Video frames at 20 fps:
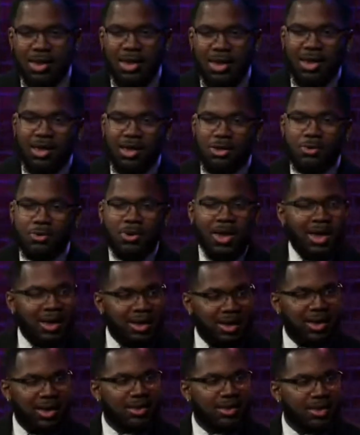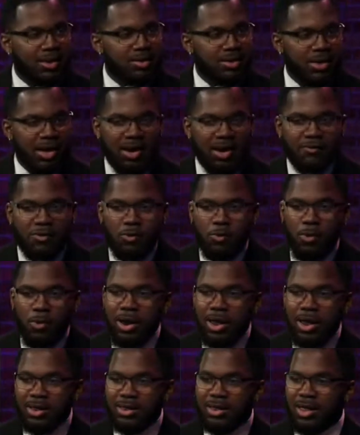you can't get this everywhere,
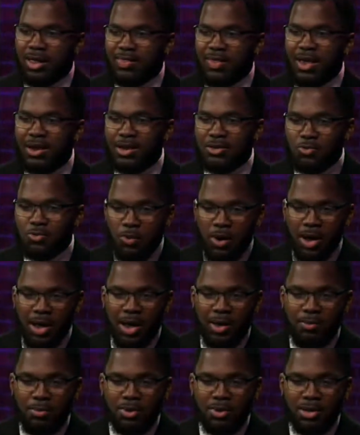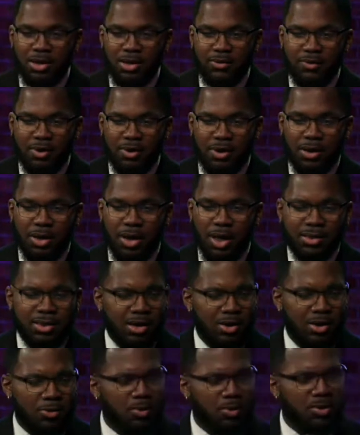and and that is why I believe uh, I think
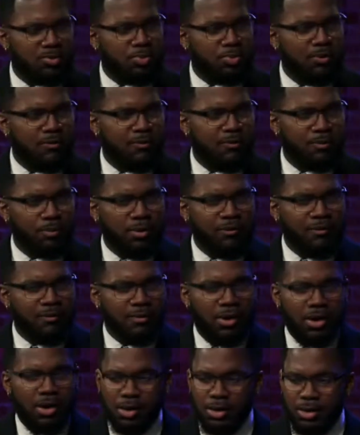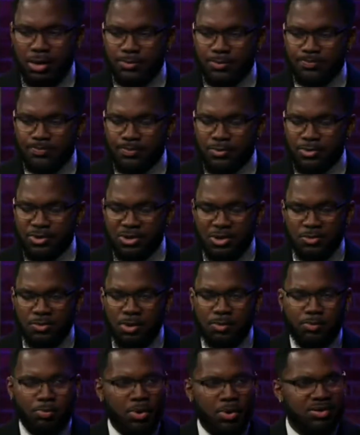it was pre, pre, uh, excuse me
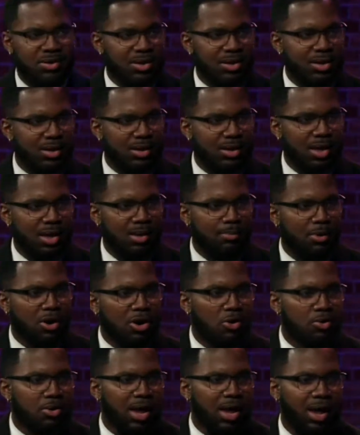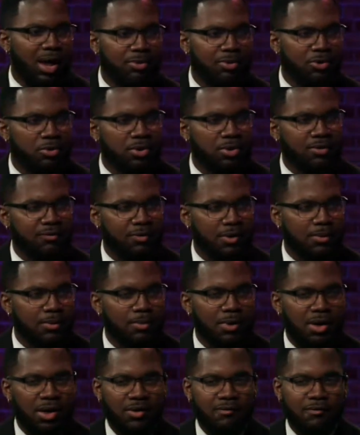President Makola Abdullah from
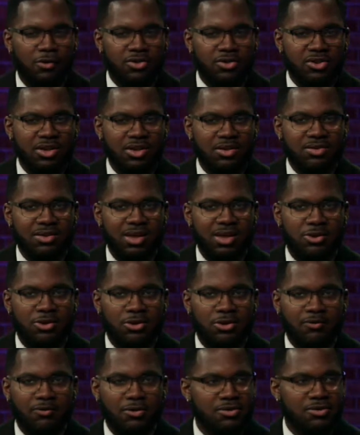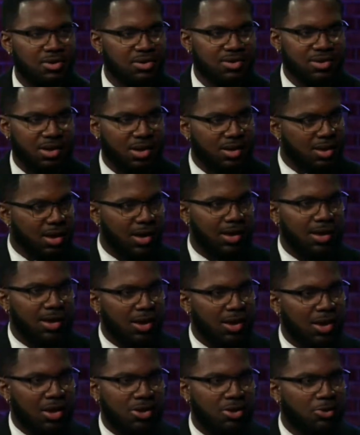Virginia State University said that
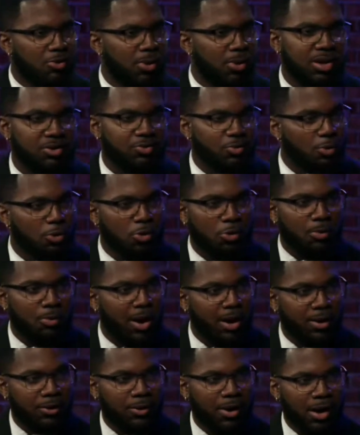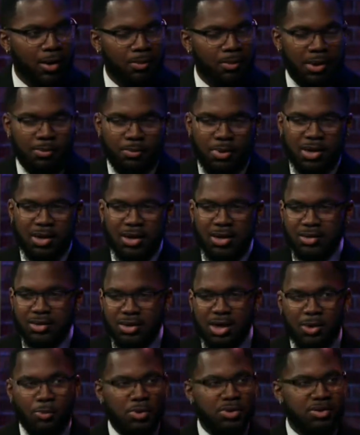you were his role model. I mean, because
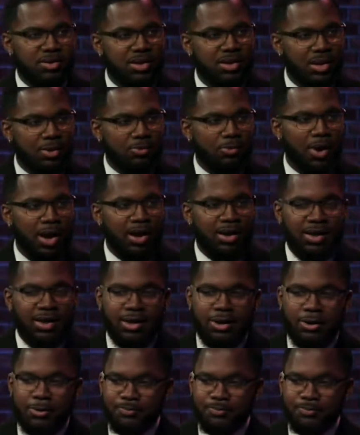mm-hmm. and we see mm-hmm. it right here.